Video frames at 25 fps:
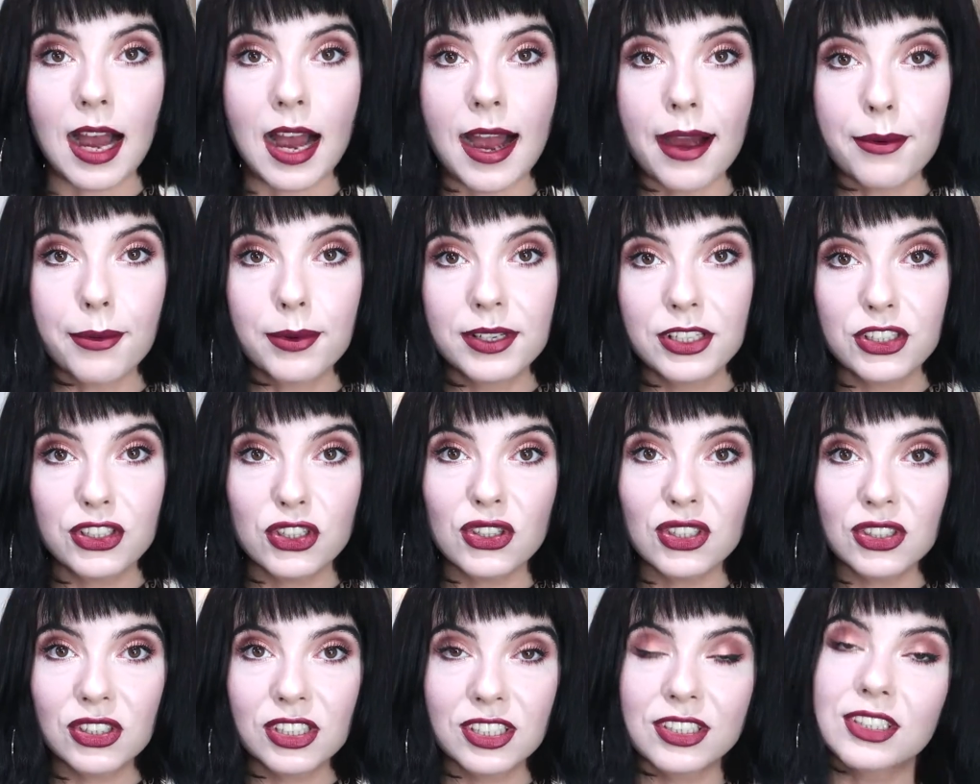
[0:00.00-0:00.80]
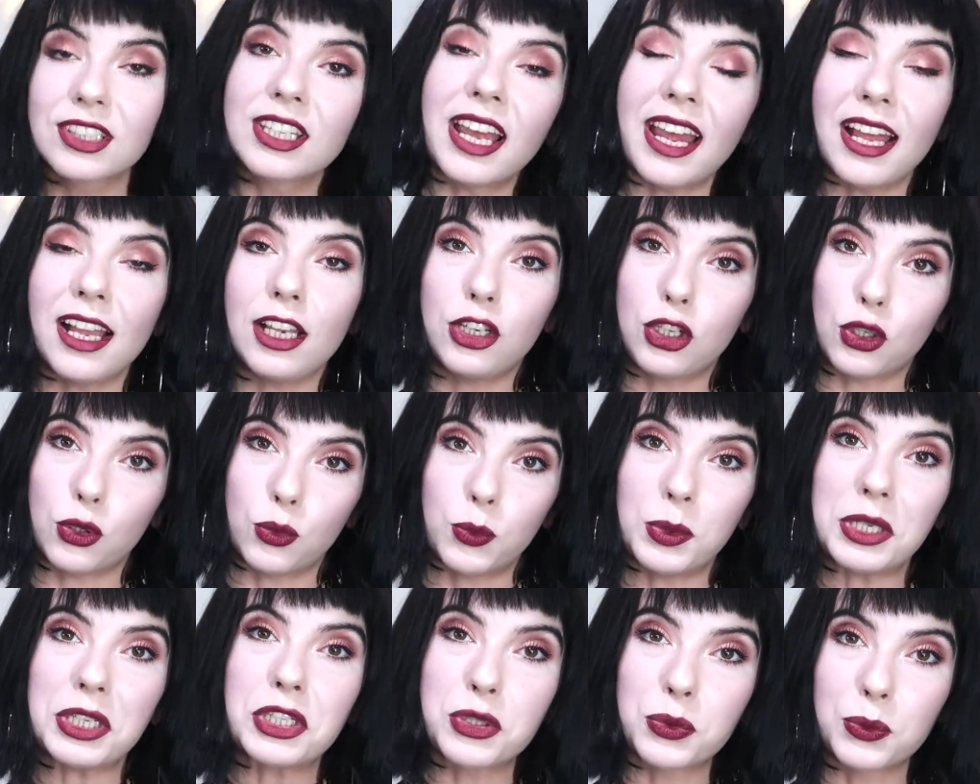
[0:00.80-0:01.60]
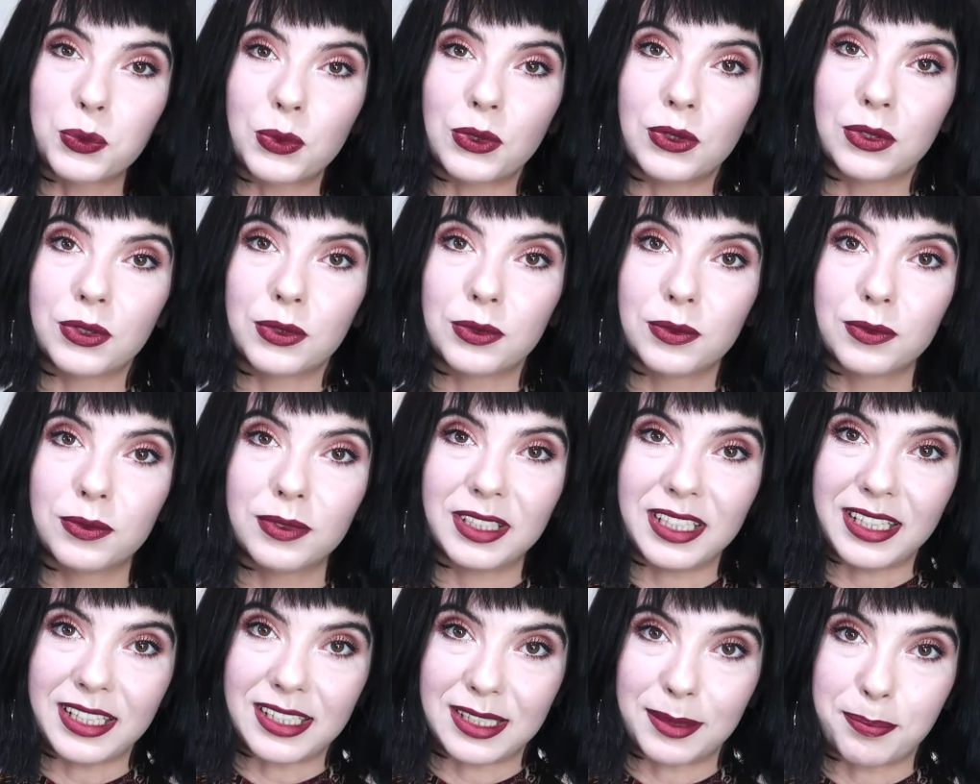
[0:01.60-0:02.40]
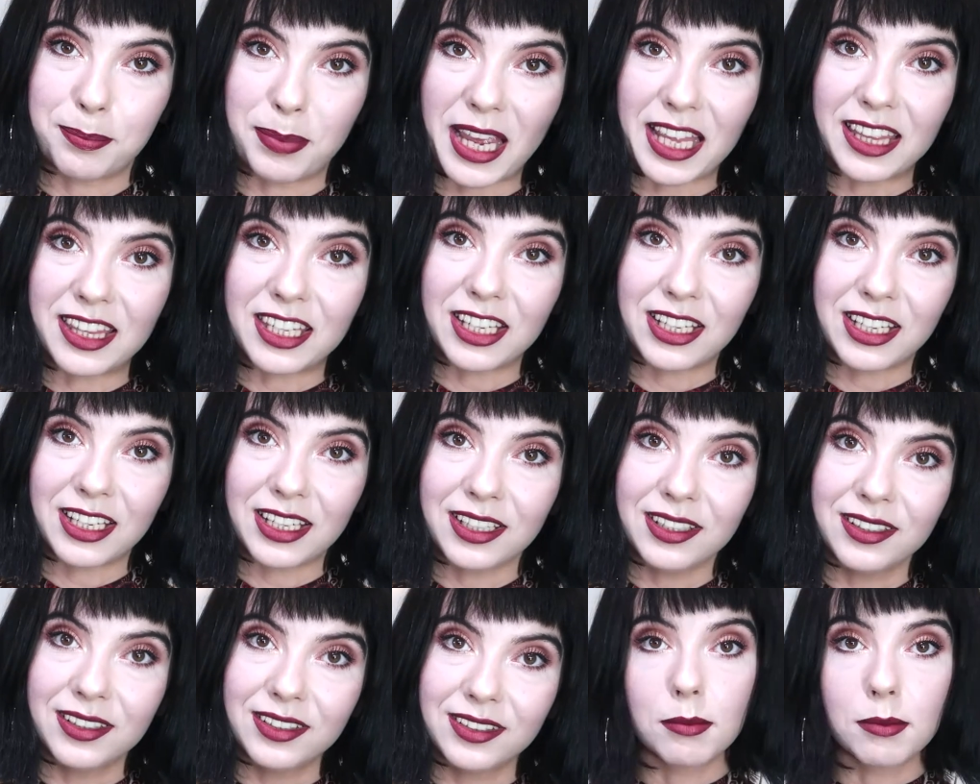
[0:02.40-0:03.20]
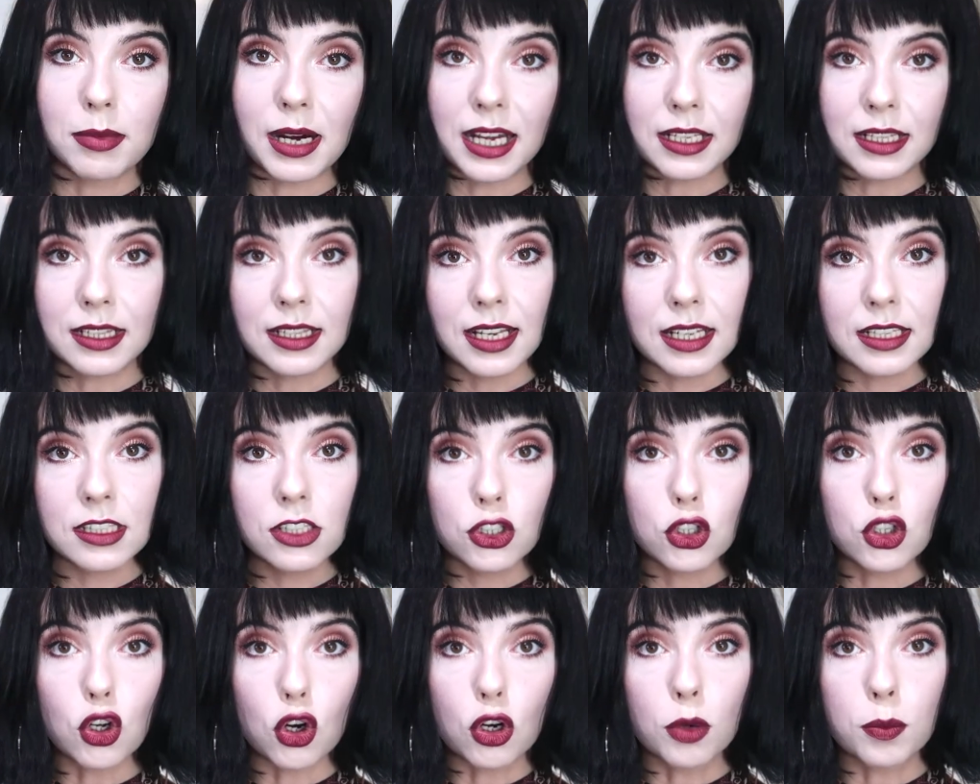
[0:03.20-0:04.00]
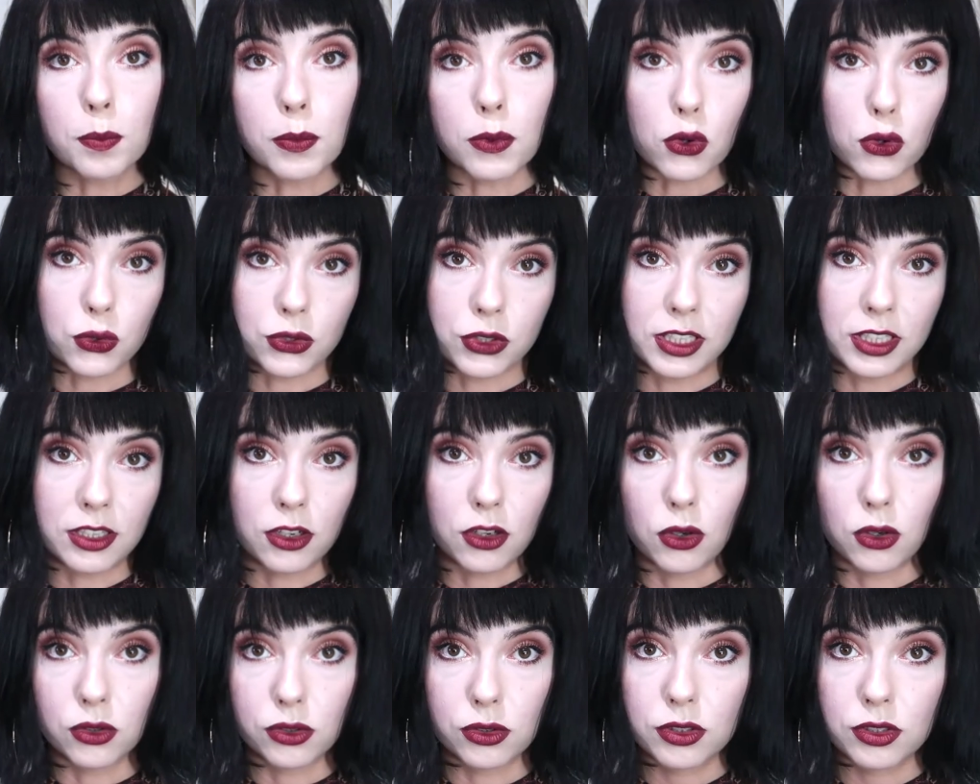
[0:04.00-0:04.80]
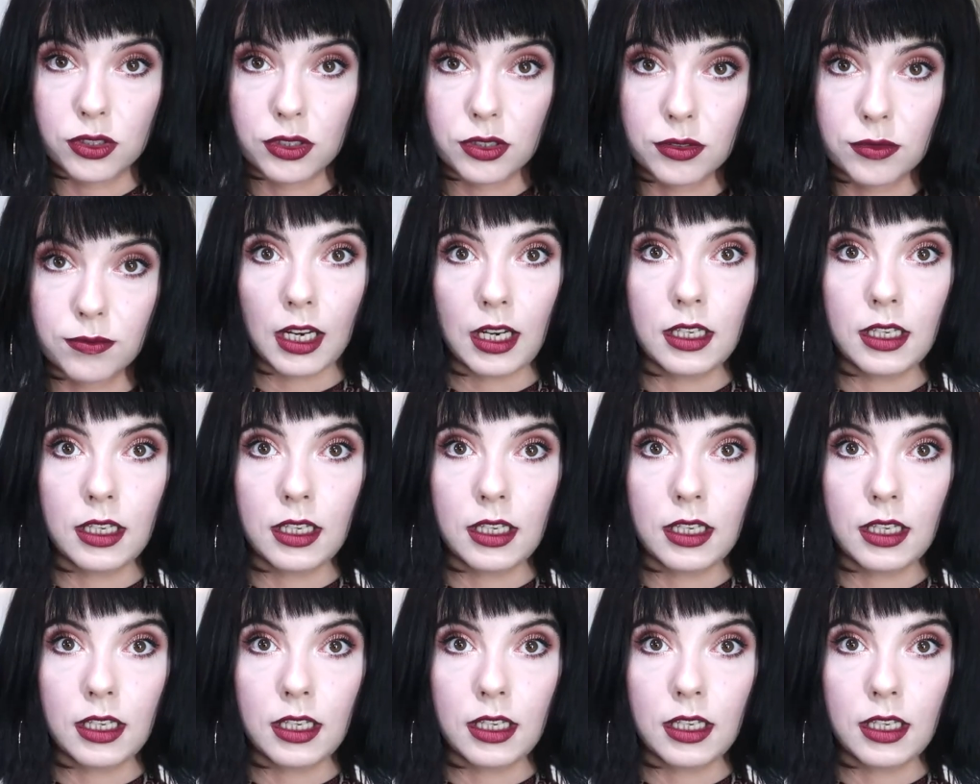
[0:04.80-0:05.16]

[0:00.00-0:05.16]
I will not tell you which one is better, but let's talk pros and cons.